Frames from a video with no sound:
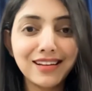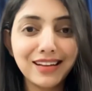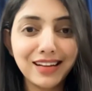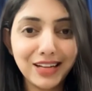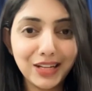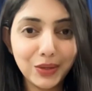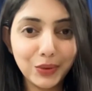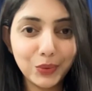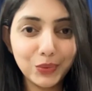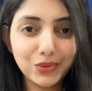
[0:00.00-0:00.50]

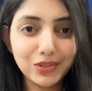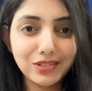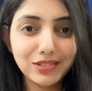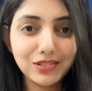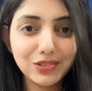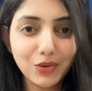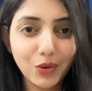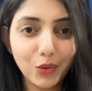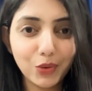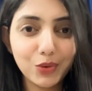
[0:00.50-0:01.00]
Hello, this
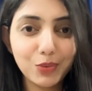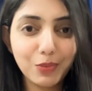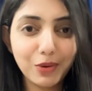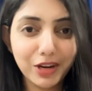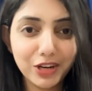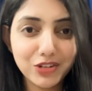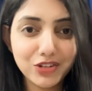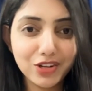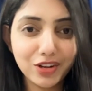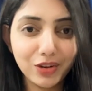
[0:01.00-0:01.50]
is Dr.
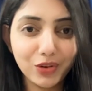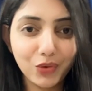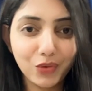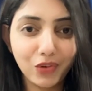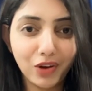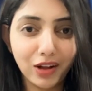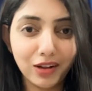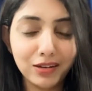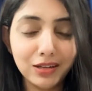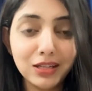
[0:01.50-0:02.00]
Preksha
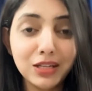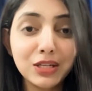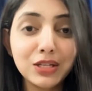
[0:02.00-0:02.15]
Agrawal.